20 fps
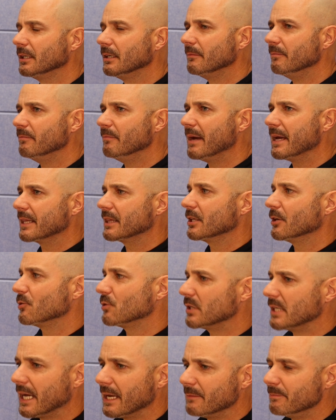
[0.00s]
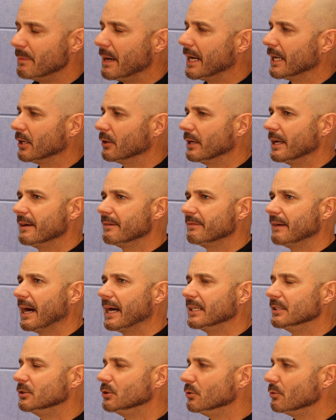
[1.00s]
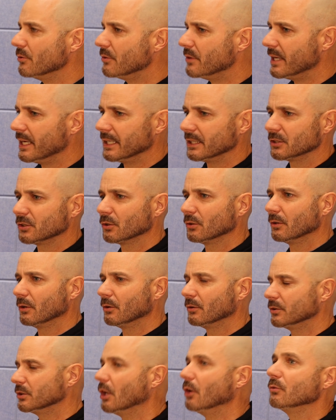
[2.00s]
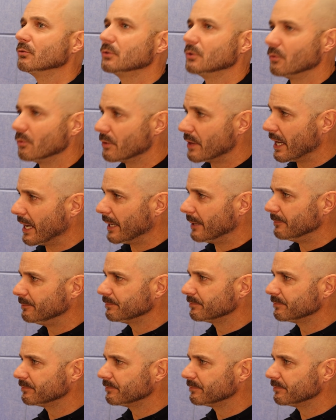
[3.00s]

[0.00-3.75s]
make their day better if I do this or don't do that.